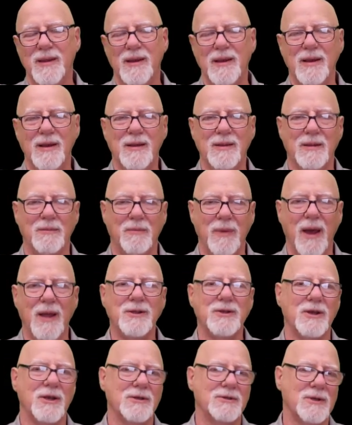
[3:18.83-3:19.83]
And the
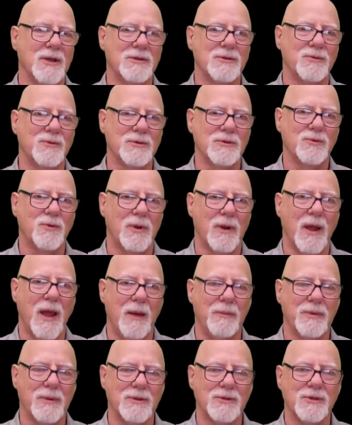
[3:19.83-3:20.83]
magic is that's where it
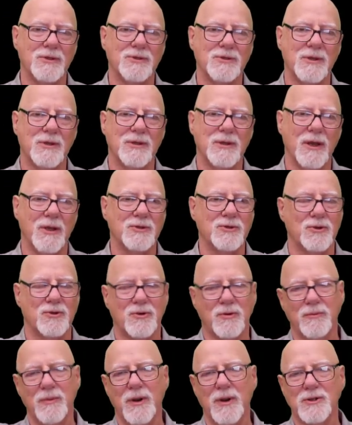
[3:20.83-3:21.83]
happens. It takes a
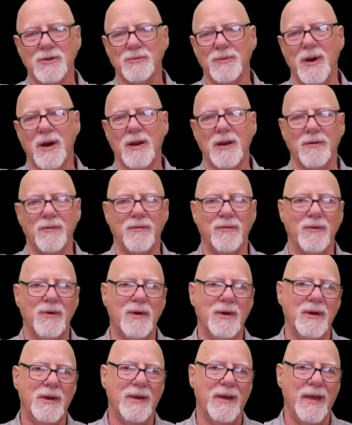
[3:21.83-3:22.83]
tremendous amount of
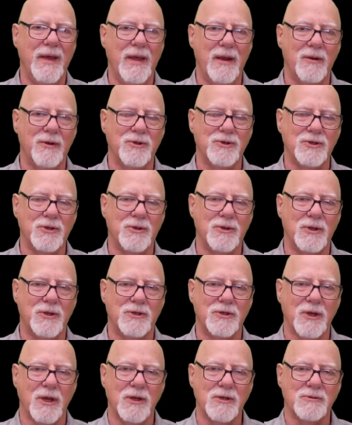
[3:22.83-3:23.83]
energy to
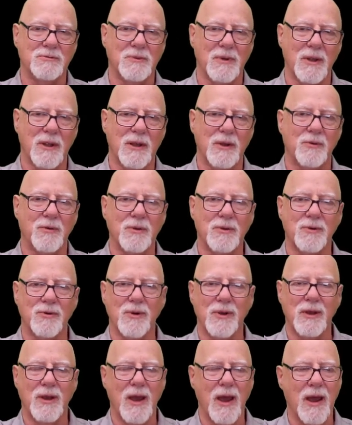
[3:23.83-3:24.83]
change from a liquid to
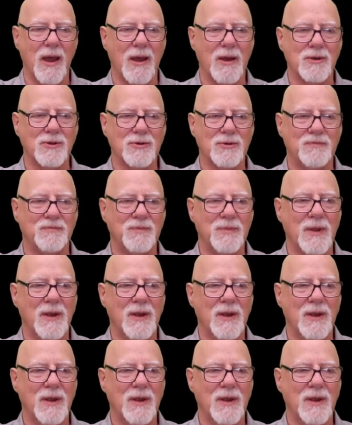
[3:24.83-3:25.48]
a gas.